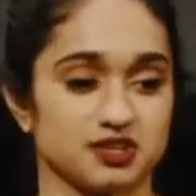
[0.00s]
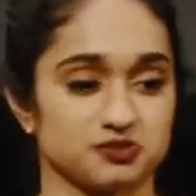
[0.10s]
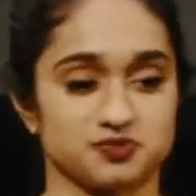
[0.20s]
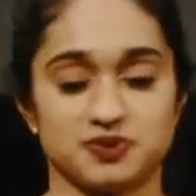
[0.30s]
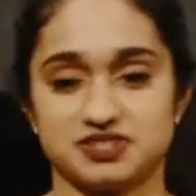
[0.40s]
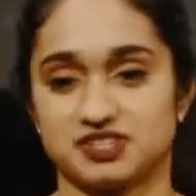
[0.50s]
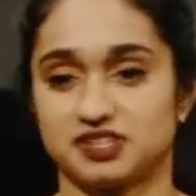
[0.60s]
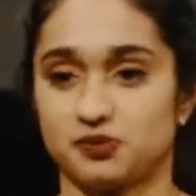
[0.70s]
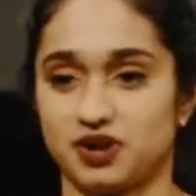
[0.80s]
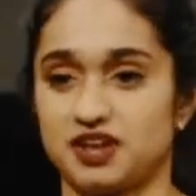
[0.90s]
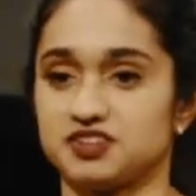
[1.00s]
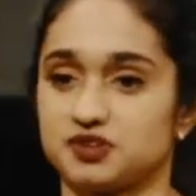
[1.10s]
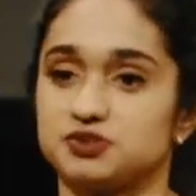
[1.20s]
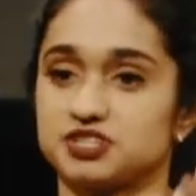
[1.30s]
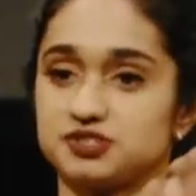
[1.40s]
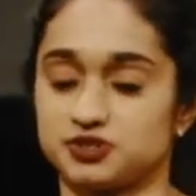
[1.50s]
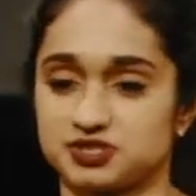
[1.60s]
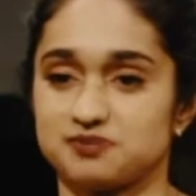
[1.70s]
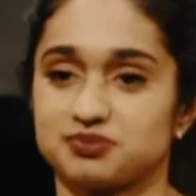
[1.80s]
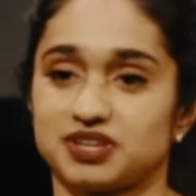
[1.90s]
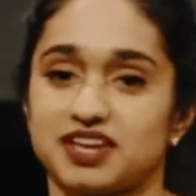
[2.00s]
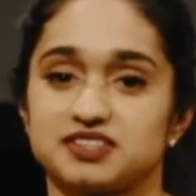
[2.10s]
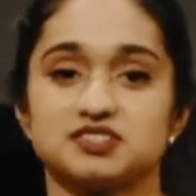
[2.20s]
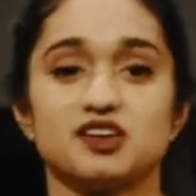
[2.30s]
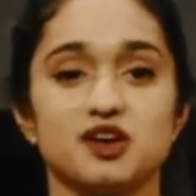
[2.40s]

It was basically what I did was I took some plants,